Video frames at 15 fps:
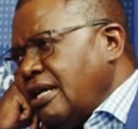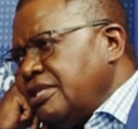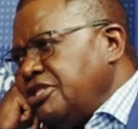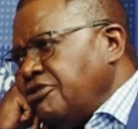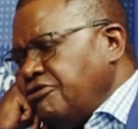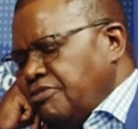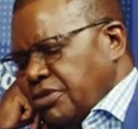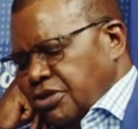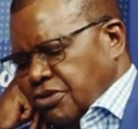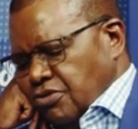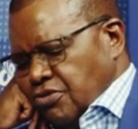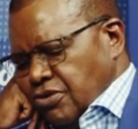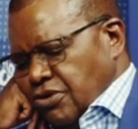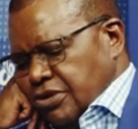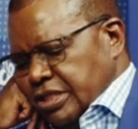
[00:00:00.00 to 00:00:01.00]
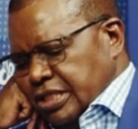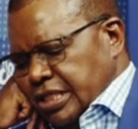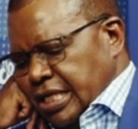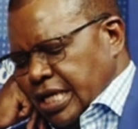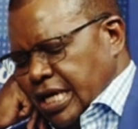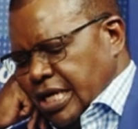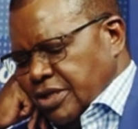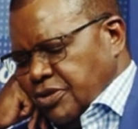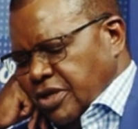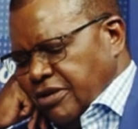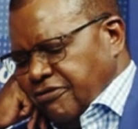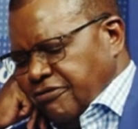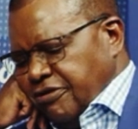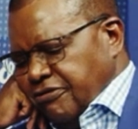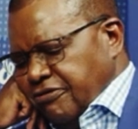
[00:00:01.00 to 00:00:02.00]
Achievement Award,
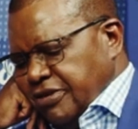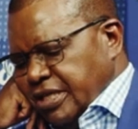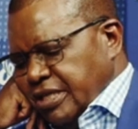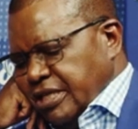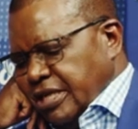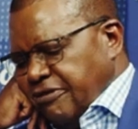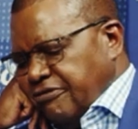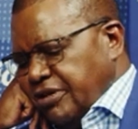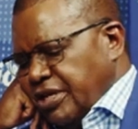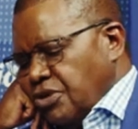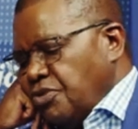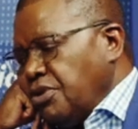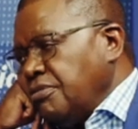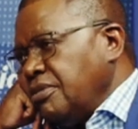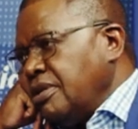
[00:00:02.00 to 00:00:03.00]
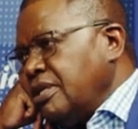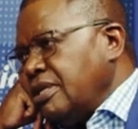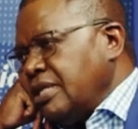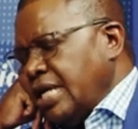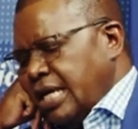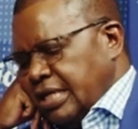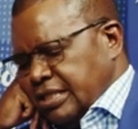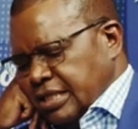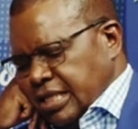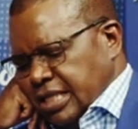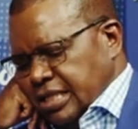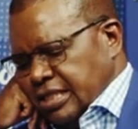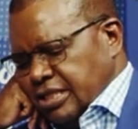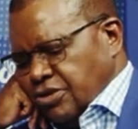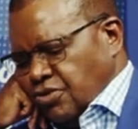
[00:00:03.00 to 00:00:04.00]
2015 African Women
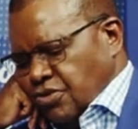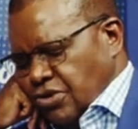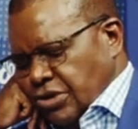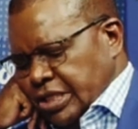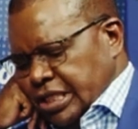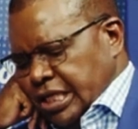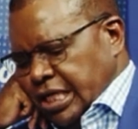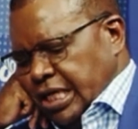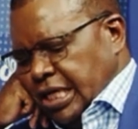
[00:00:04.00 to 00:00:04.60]
Excellence Award,